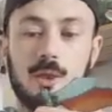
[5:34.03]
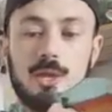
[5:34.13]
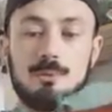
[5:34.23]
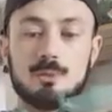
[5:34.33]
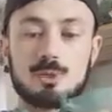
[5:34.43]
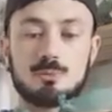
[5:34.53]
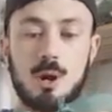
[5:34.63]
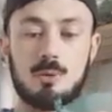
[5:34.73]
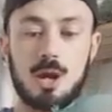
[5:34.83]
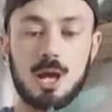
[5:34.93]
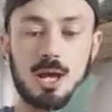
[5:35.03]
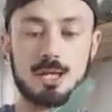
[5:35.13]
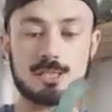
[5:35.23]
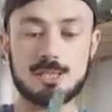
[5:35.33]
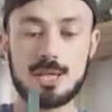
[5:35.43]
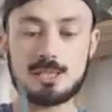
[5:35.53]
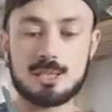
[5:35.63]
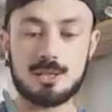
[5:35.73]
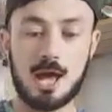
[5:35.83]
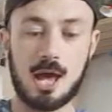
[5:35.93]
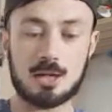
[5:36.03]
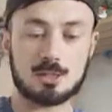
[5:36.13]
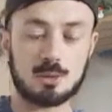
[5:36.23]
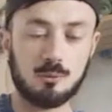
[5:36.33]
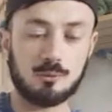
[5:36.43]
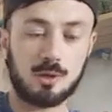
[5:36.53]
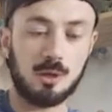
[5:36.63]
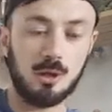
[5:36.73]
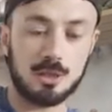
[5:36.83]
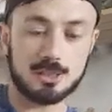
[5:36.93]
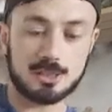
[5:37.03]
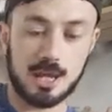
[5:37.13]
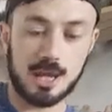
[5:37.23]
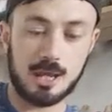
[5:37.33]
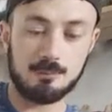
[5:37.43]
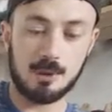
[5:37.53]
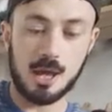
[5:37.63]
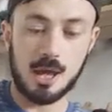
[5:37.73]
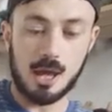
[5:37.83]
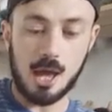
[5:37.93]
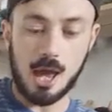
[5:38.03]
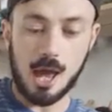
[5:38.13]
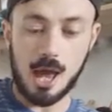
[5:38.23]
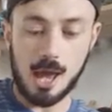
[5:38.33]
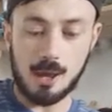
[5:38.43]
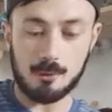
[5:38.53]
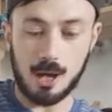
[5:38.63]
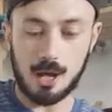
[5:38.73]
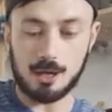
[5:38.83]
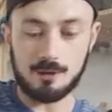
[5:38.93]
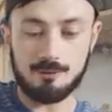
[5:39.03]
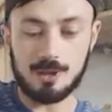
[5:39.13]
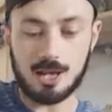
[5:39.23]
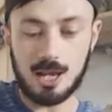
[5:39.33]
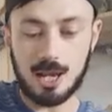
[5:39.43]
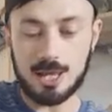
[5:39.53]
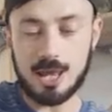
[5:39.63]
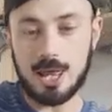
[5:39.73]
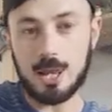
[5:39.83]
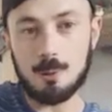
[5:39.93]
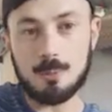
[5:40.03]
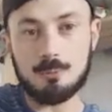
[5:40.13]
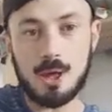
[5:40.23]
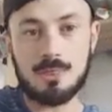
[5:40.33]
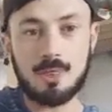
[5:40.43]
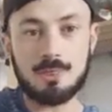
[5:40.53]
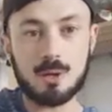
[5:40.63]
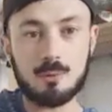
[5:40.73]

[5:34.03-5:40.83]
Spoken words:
ain't much more I can say to that. I just love the colour scheme. And I think I like it a little bit better than the